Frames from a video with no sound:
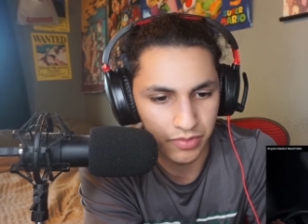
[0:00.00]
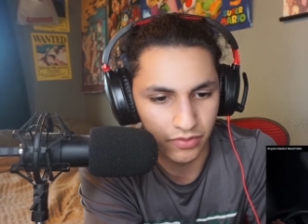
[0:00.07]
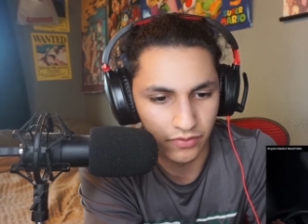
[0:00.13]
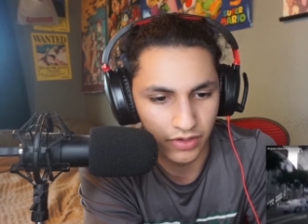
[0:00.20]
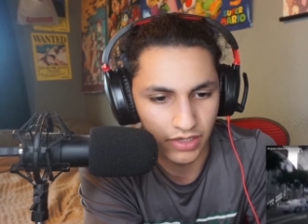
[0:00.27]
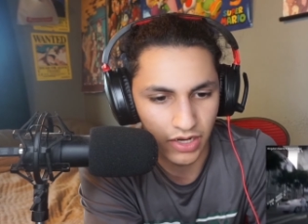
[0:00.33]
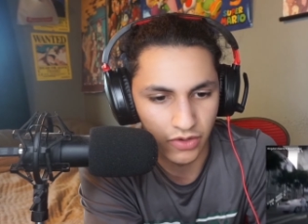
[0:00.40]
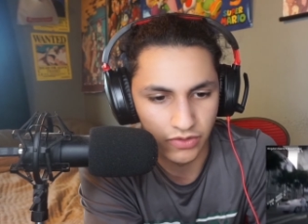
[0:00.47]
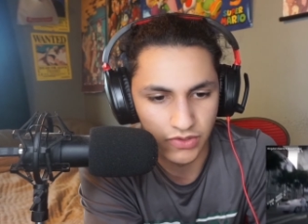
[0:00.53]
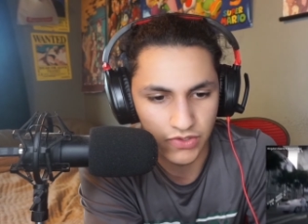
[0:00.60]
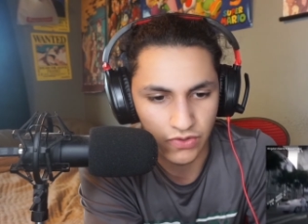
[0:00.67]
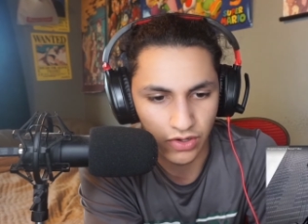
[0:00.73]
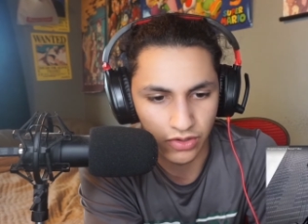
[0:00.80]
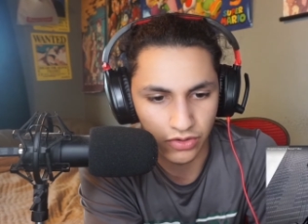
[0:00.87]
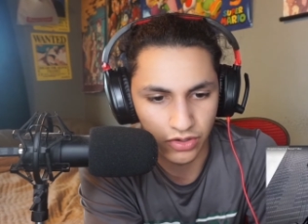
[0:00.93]
right now in this
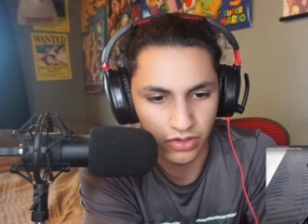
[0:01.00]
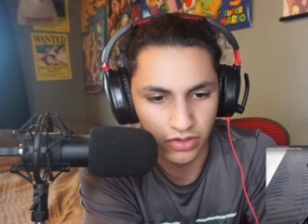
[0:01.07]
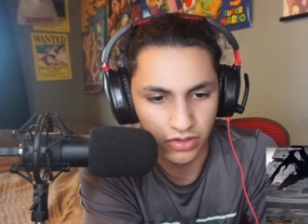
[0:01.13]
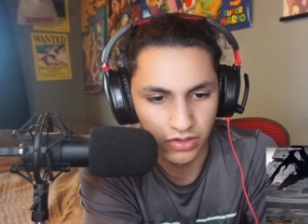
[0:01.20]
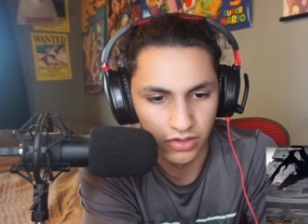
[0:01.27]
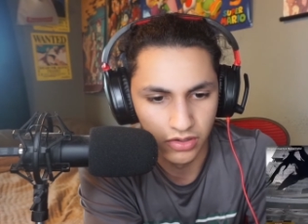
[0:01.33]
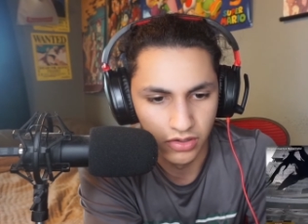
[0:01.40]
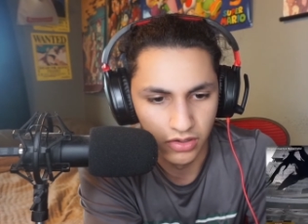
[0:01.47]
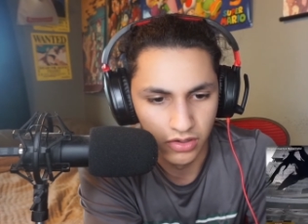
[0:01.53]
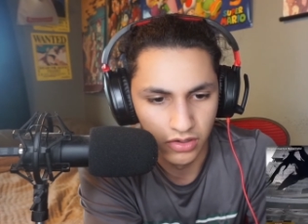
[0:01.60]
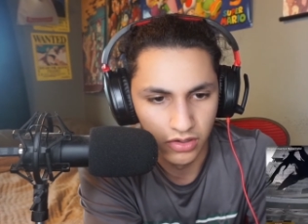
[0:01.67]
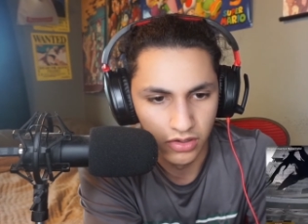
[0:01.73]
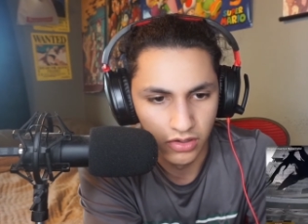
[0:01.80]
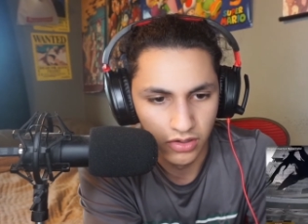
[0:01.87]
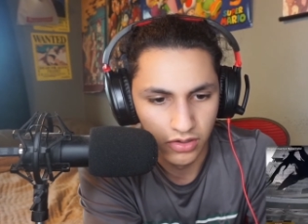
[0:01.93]
trailer.
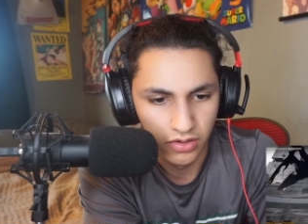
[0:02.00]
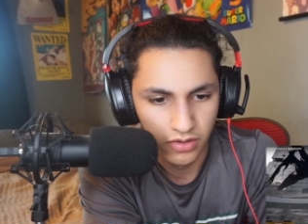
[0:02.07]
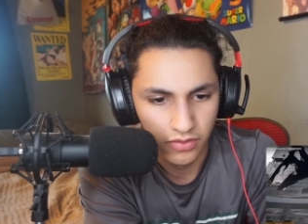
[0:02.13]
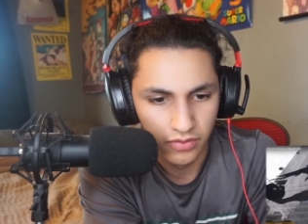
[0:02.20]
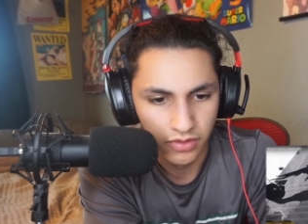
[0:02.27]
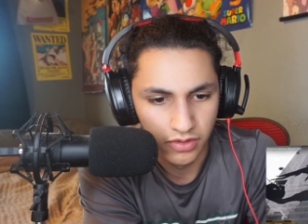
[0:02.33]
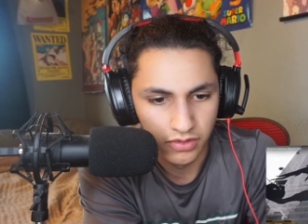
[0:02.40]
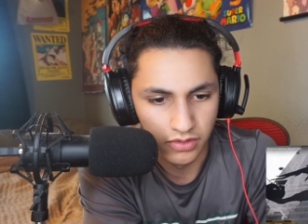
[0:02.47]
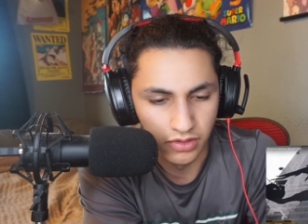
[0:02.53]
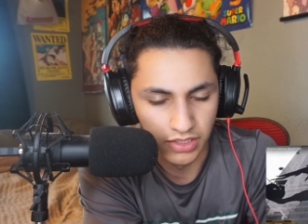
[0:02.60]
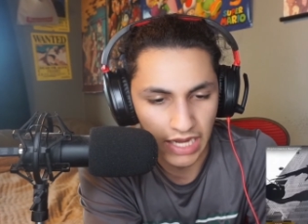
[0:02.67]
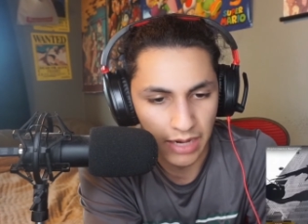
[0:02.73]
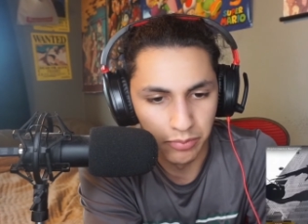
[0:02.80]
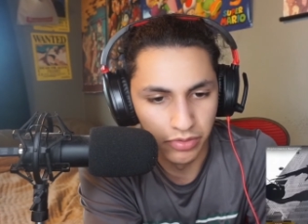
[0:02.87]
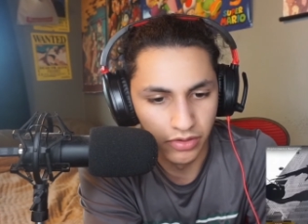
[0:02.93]
The
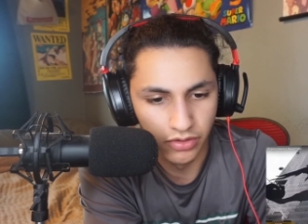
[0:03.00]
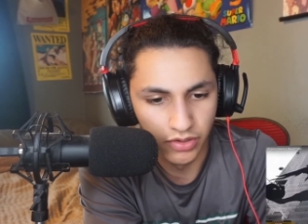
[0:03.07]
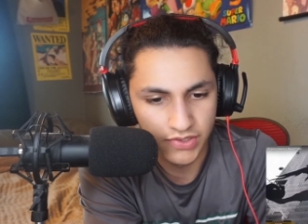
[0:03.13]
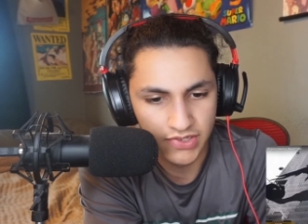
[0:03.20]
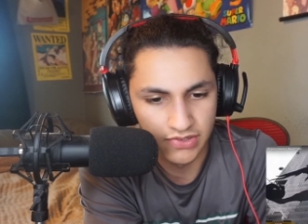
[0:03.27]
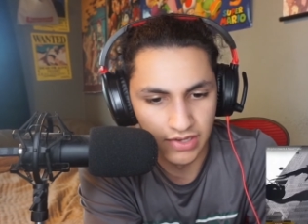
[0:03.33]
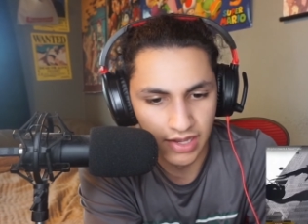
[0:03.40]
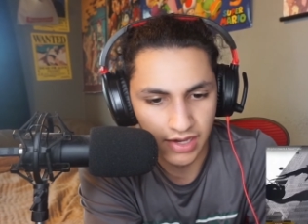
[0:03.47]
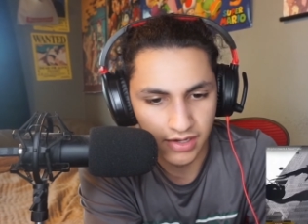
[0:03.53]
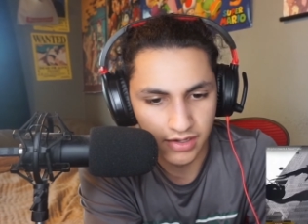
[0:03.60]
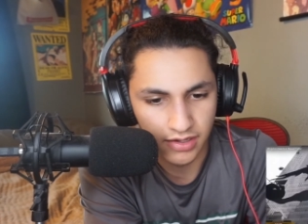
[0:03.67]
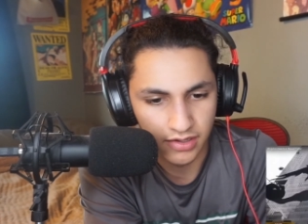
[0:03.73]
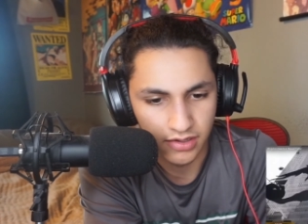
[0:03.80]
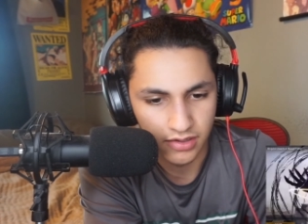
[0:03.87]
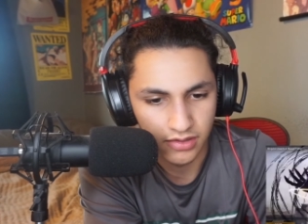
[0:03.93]
gameplay looks
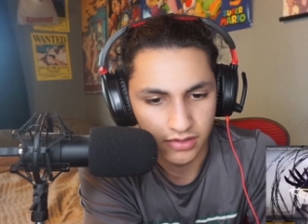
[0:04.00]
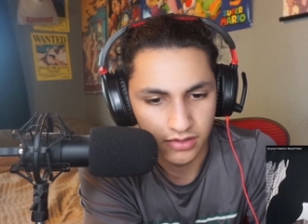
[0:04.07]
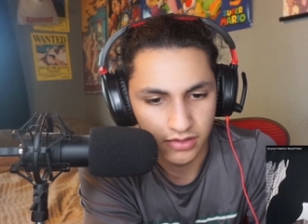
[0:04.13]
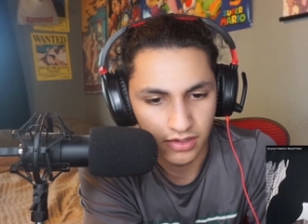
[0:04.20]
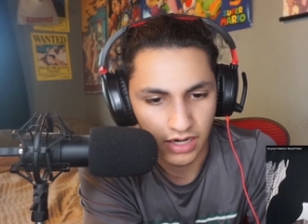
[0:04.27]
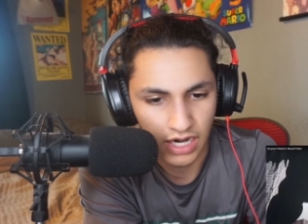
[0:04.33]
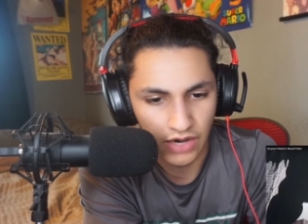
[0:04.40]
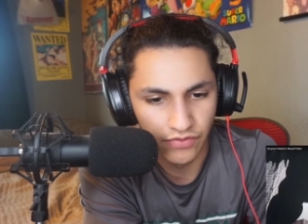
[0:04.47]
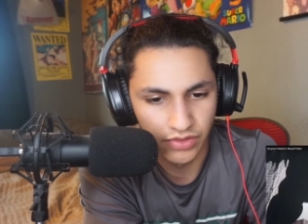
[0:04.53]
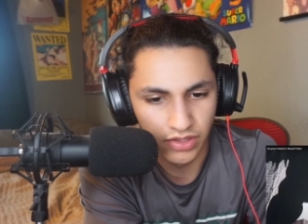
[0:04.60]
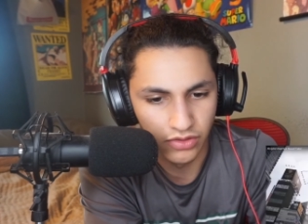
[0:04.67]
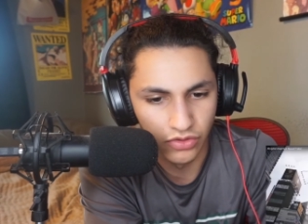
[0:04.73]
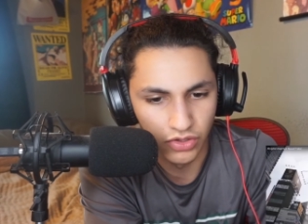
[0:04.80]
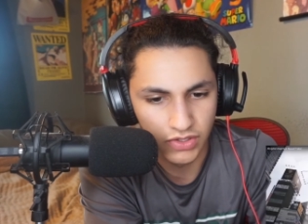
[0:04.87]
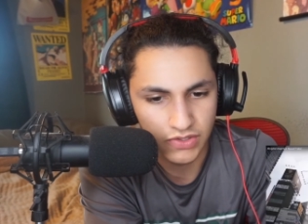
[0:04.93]
sick. Everything
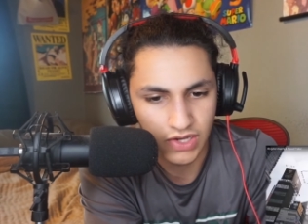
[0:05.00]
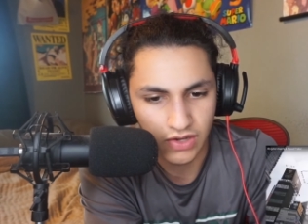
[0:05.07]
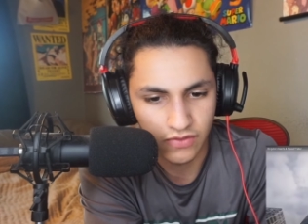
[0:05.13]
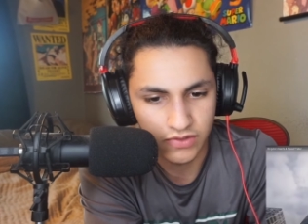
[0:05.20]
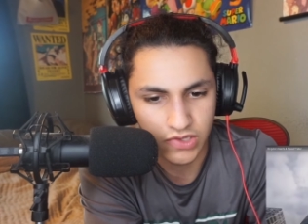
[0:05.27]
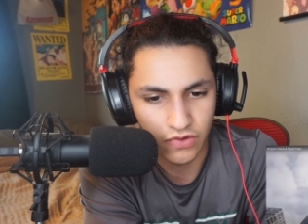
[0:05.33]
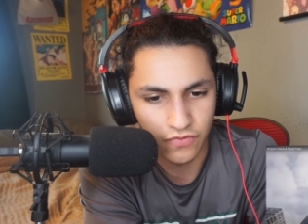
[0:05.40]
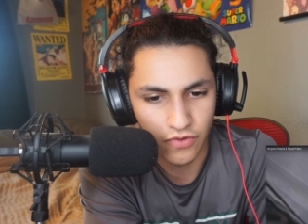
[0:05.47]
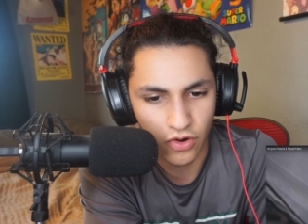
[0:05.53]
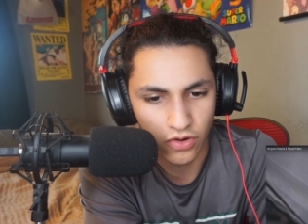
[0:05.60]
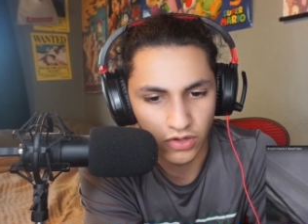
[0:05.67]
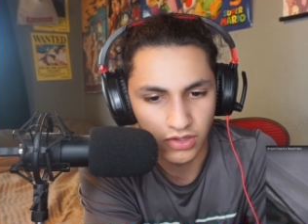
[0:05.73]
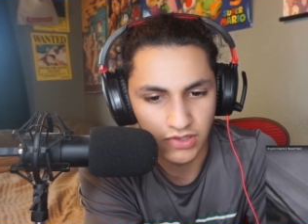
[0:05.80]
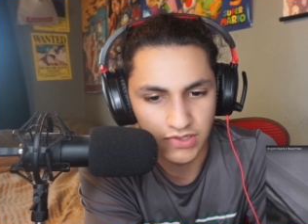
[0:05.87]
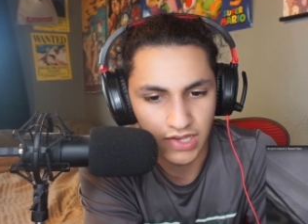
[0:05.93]
looks sick so far
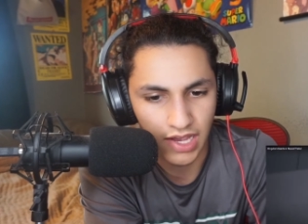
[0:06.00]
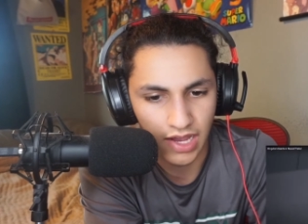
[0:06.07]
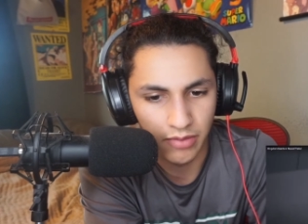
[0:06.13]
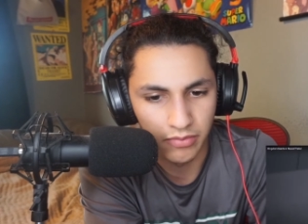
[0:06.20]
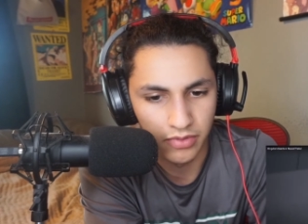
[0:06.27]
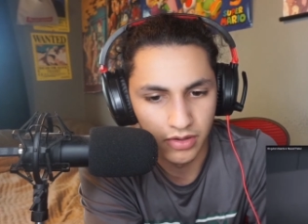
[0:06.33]
in this game.